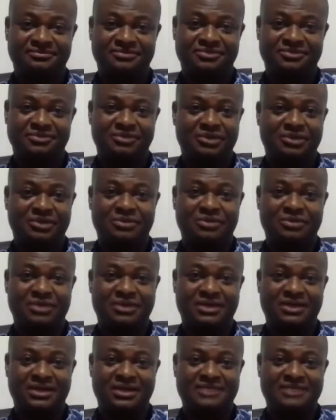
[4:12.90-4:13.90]

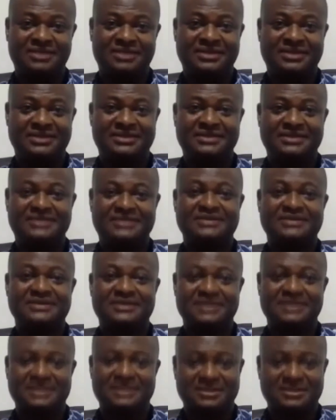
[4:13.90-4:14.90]
One-on-one. Some
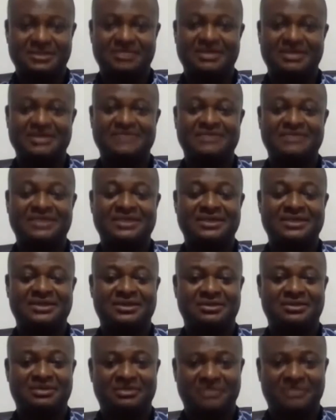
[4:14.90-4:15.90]
I spent a
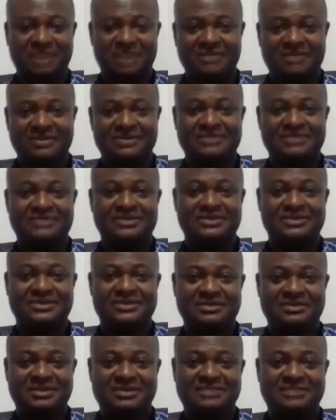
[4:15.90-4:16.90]
couple of hours with,
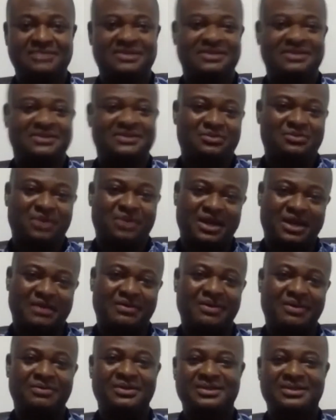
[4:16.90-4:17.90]
some I spent 1
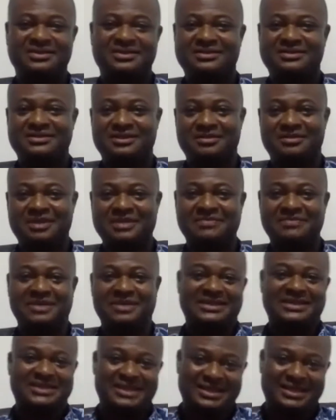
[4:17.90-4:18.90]
hour with, some I
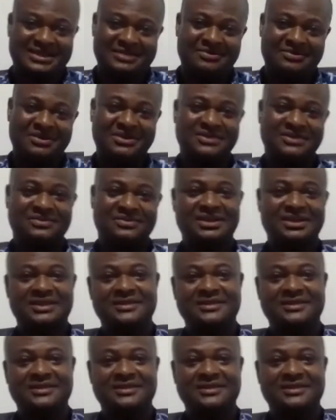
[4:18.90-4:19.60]
spent 30 minutes with.